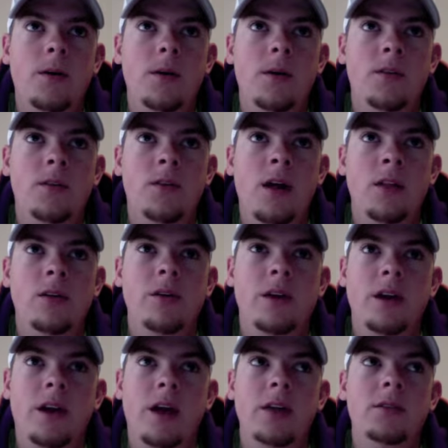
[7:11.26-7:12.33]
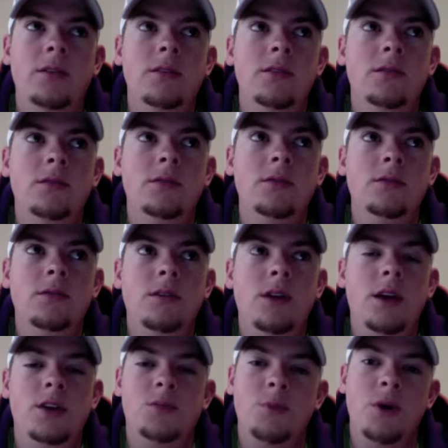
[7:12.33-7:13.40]
is not looking at
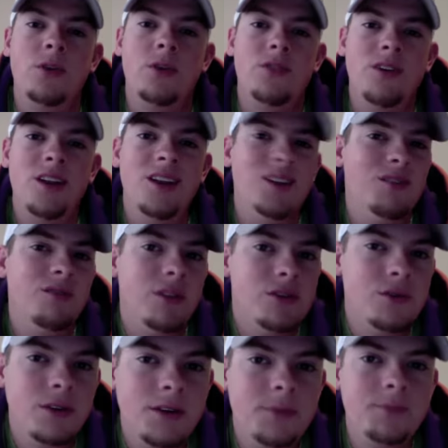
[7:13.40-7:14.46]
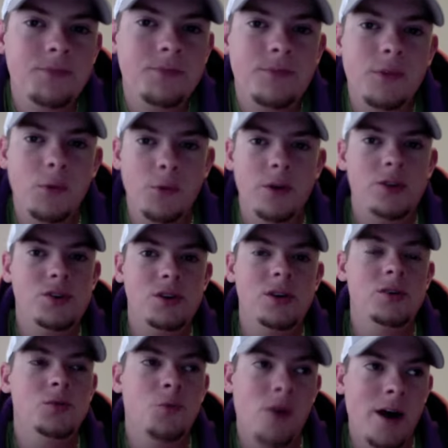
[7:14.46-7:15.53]
each person individually, which
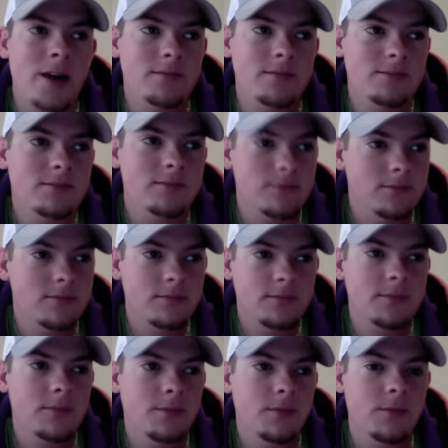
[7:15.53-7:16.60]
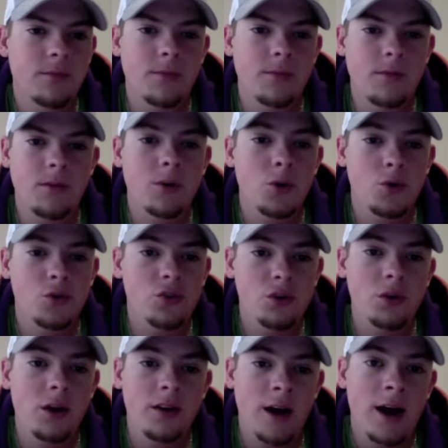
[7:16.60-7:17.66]
is what new
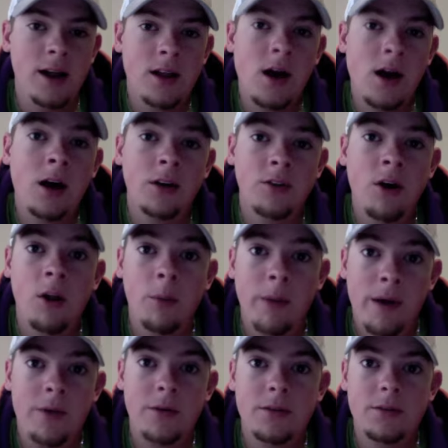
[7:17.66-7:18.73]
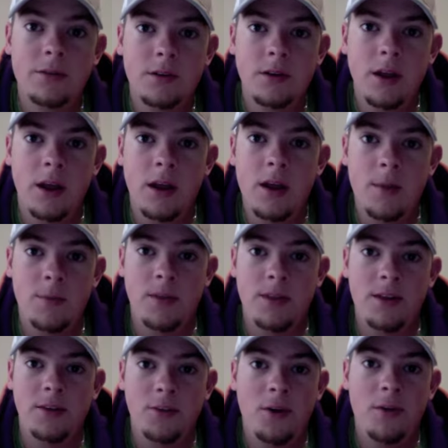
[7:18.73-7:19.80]
student dialogue is all about, and
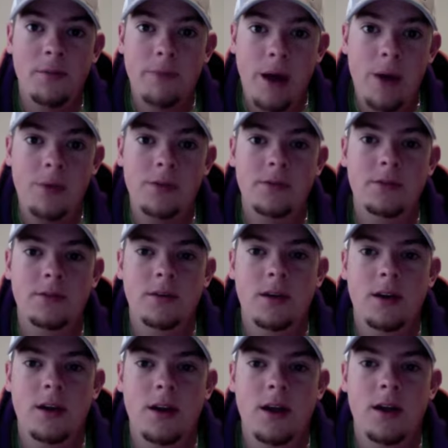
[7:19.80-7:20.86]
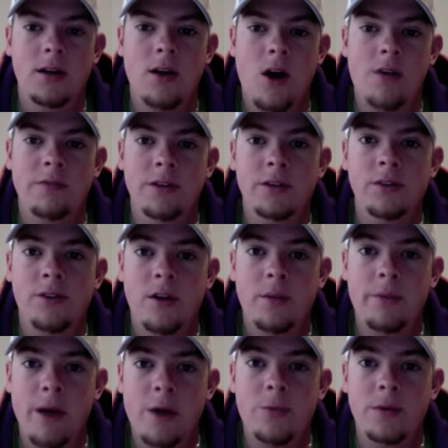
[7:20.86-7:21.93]
empathy is all about, and conflict is all
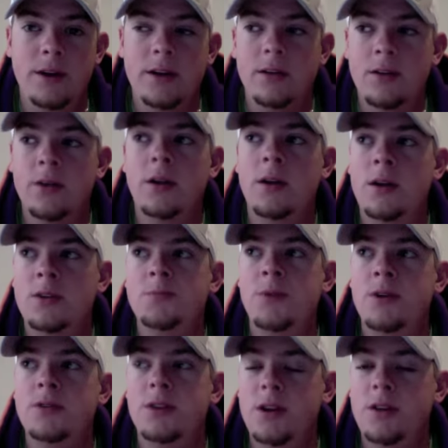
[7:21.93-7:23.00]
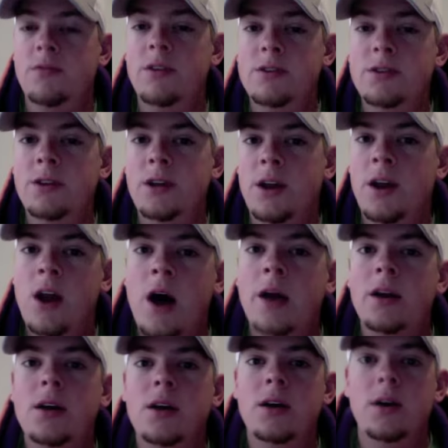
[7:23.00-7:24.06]
about. We need to look at each person individually and
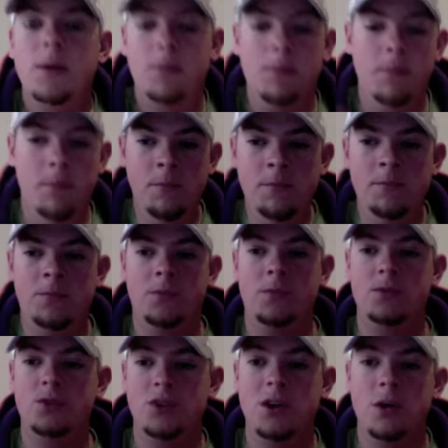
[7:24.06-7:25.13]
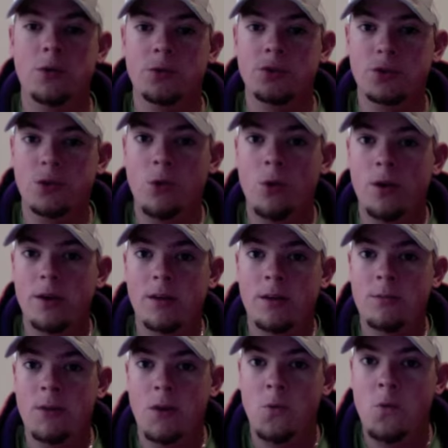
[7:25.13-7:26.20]
not single story
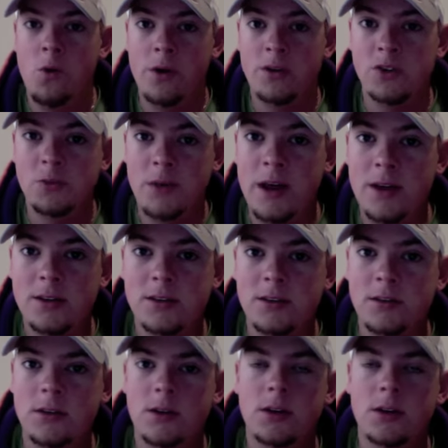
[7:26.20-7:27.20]
them in one space.